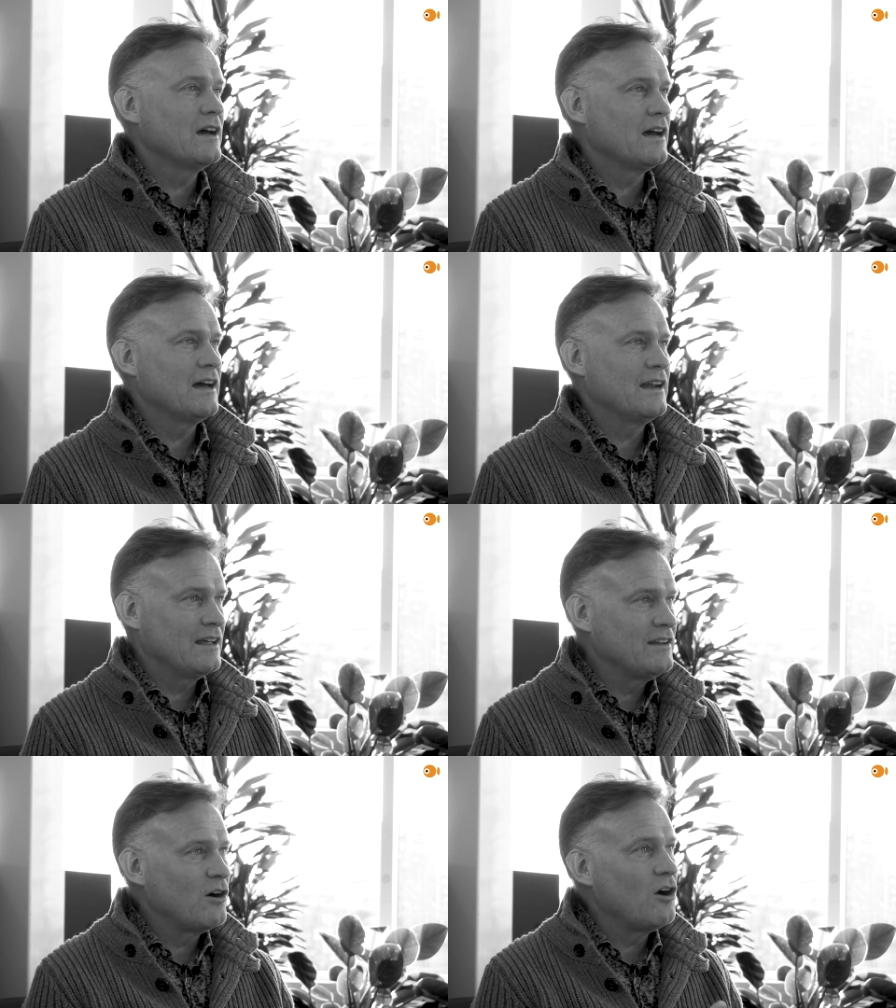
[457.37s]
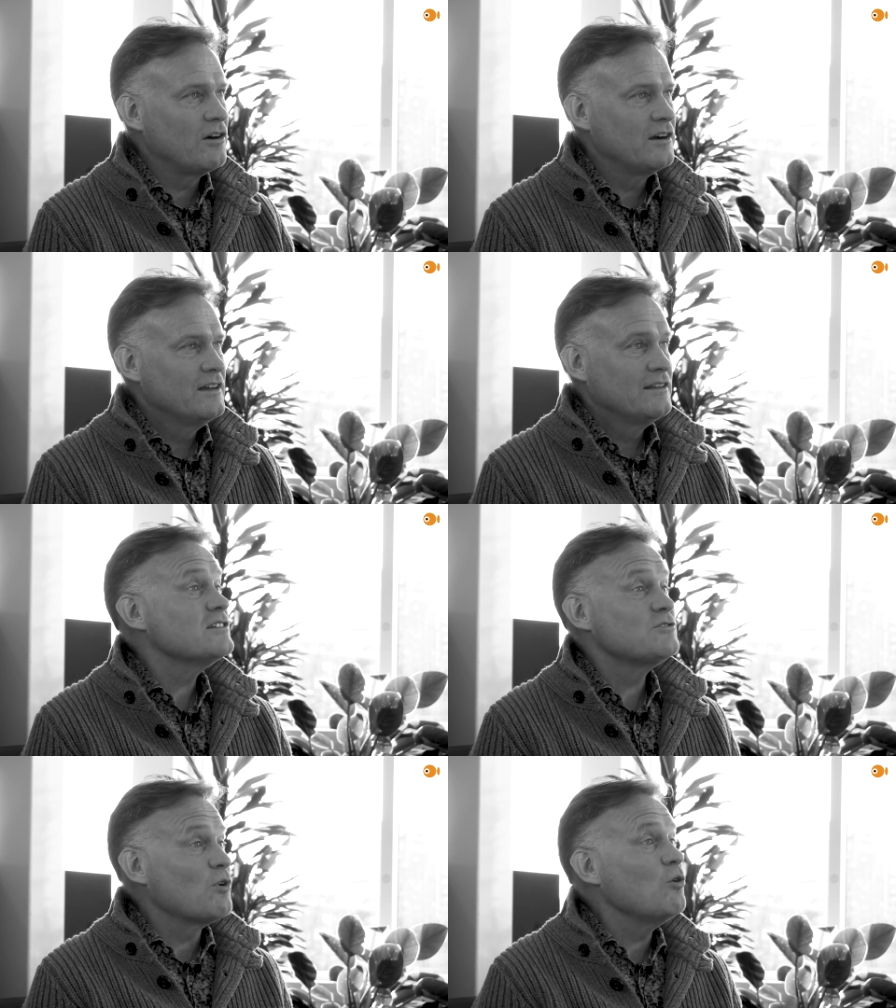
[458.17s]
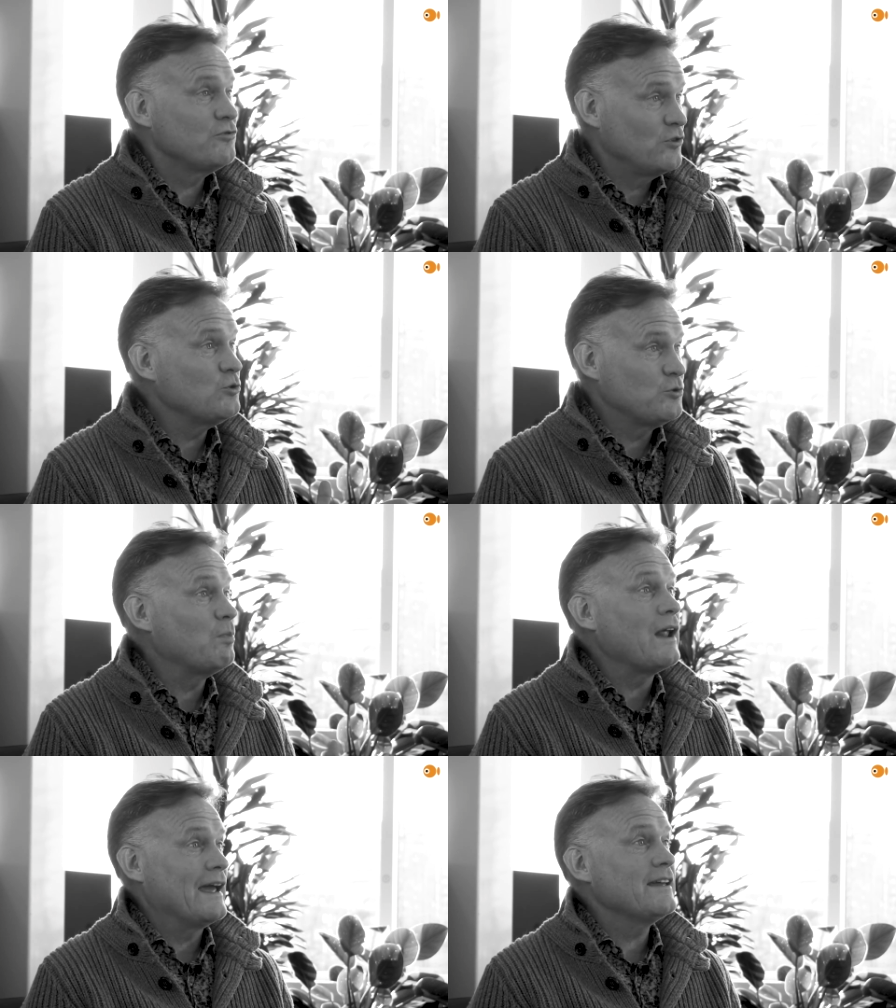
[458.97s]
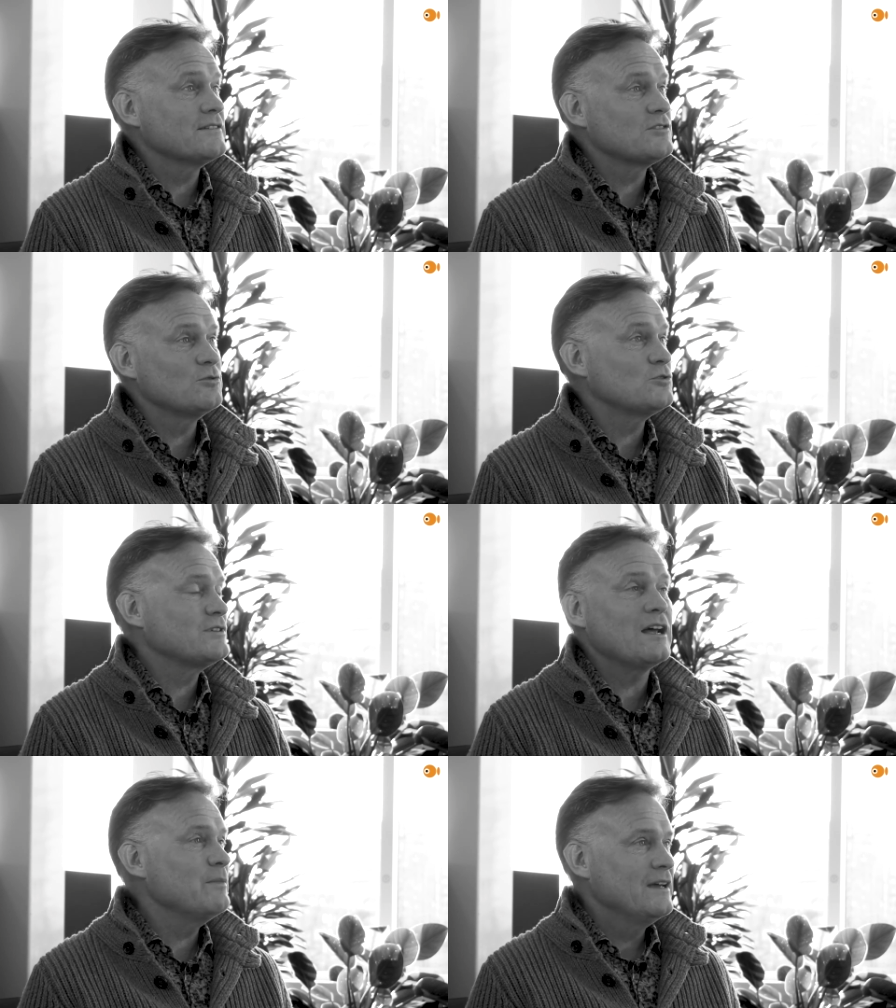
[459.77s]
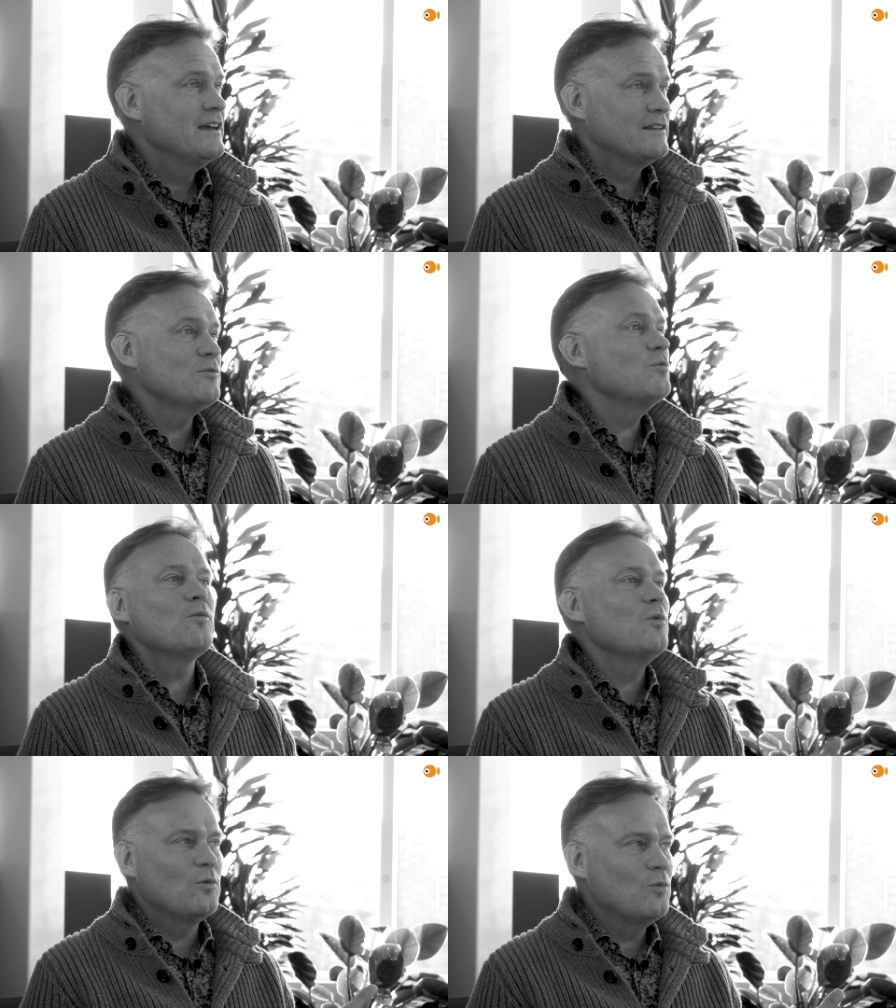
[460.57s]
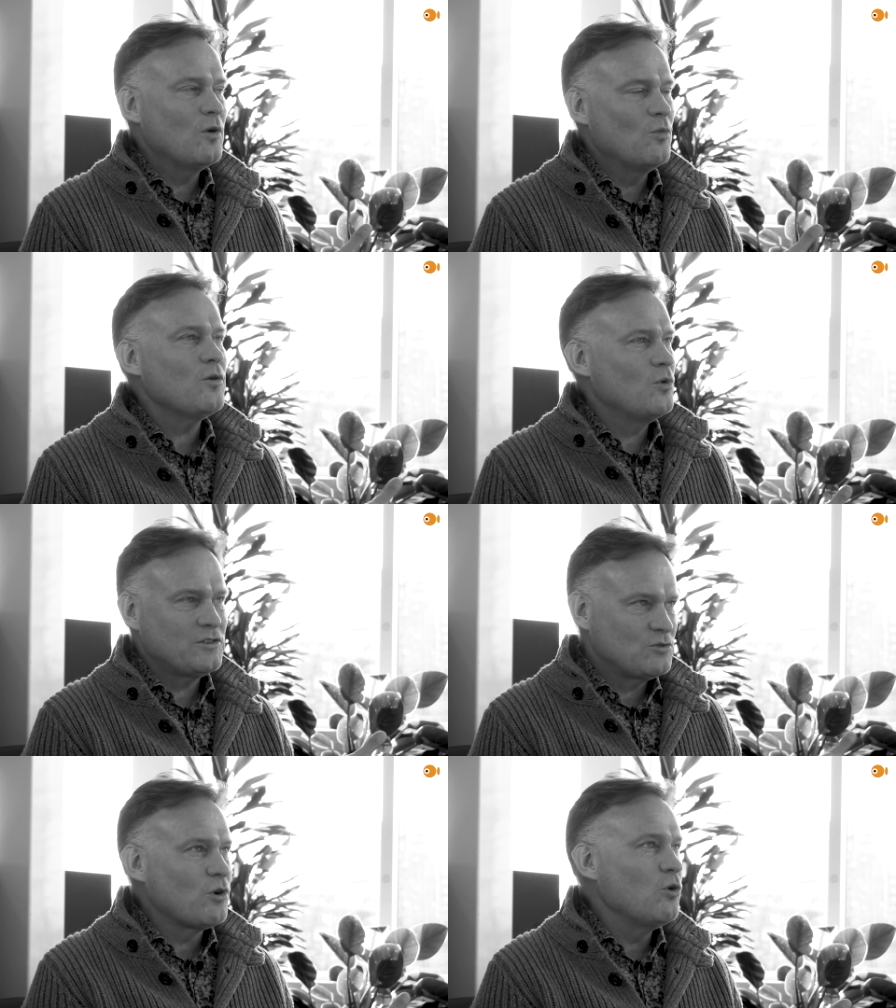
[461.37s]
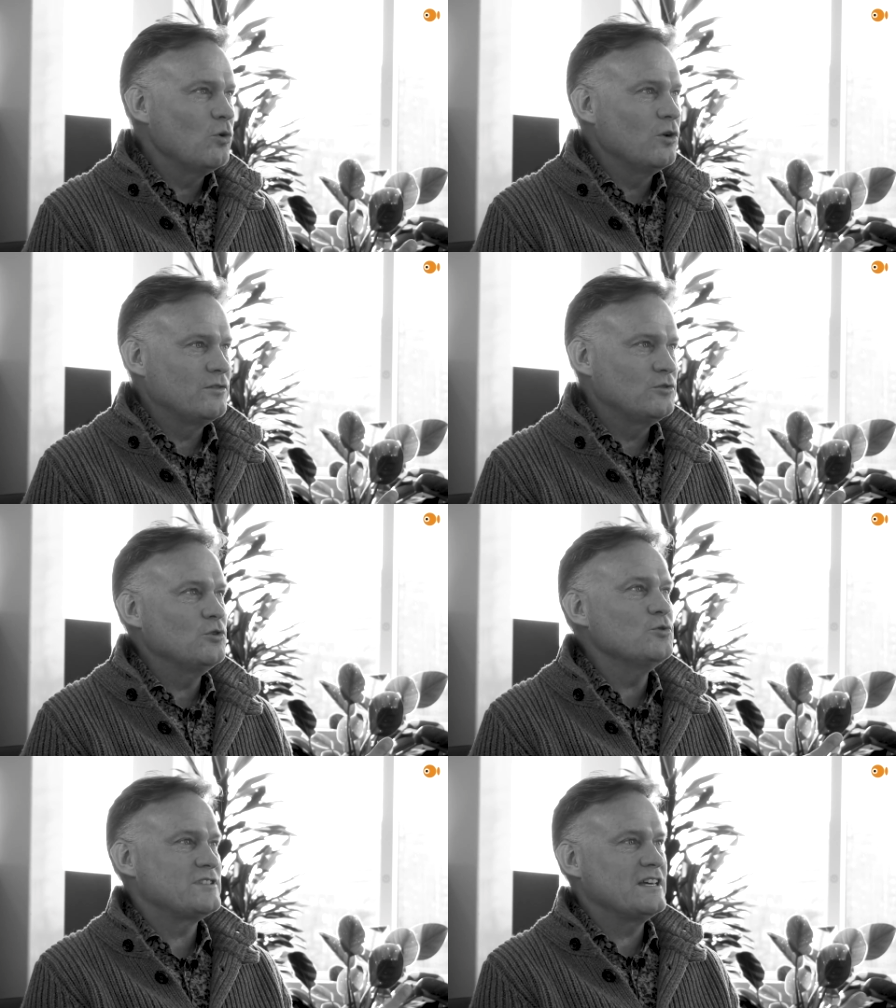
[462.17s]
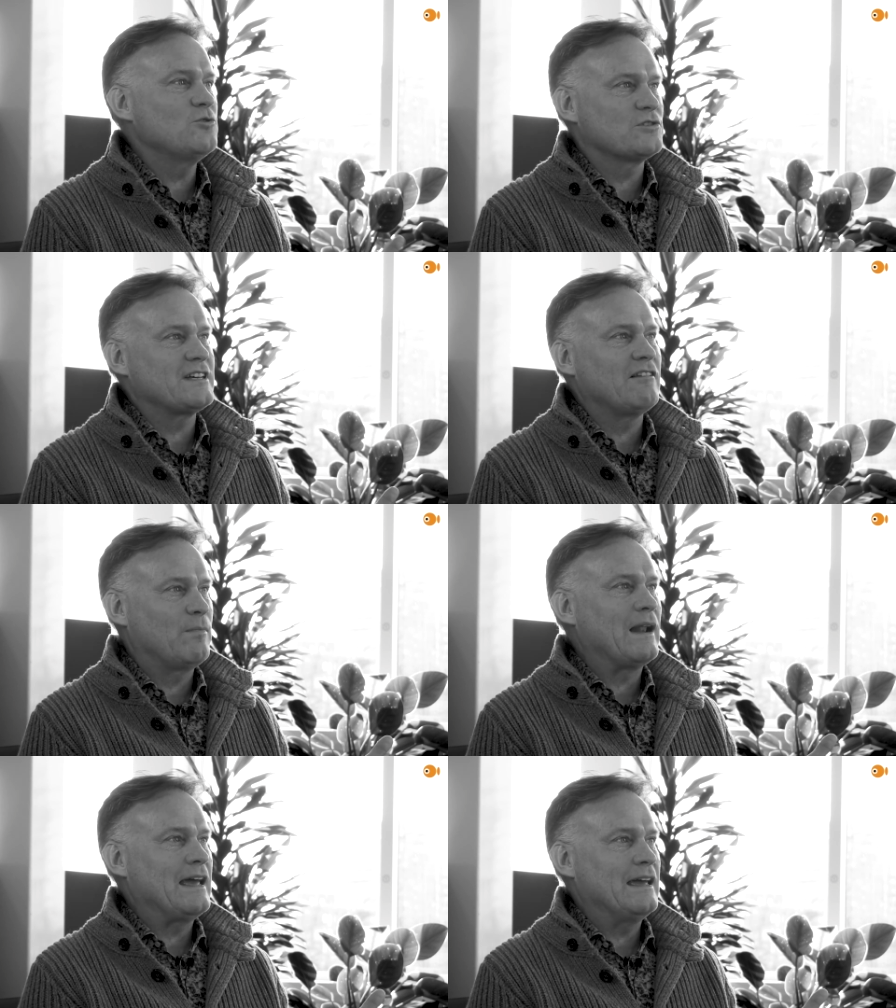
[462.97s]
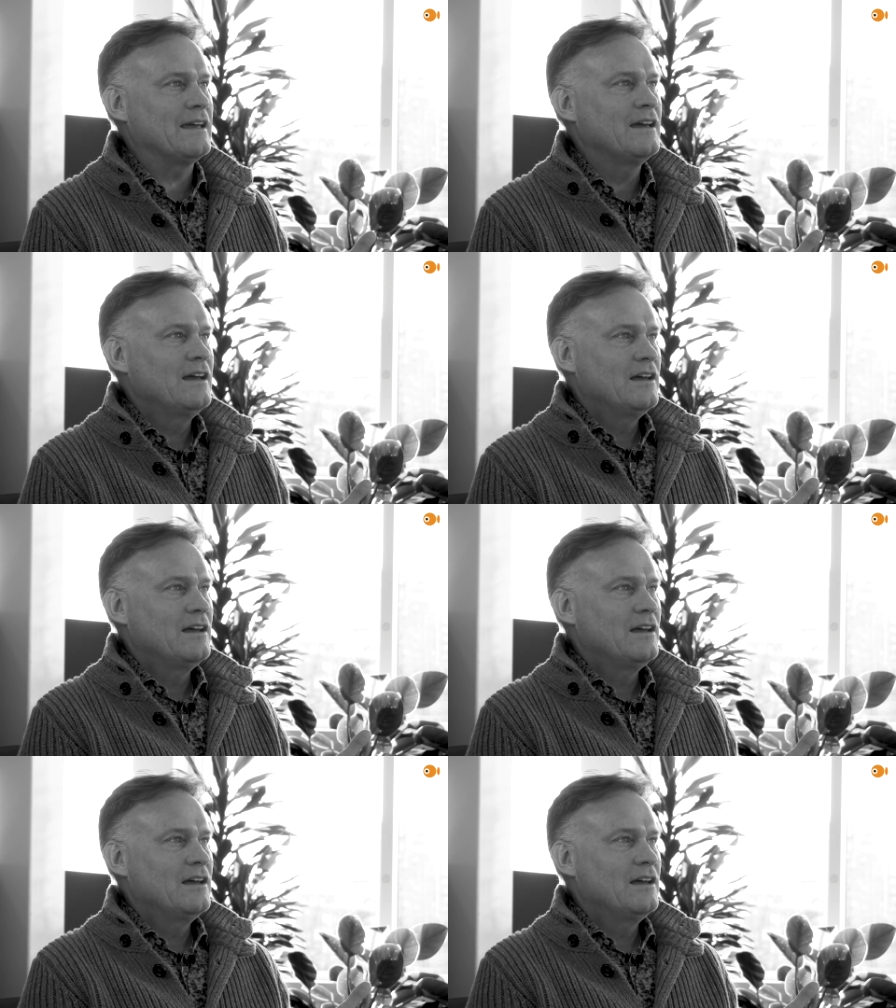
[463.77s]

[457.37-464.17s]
Uh, and and there are there's a role for you to play. So so tell me, what role do you see yourself playing?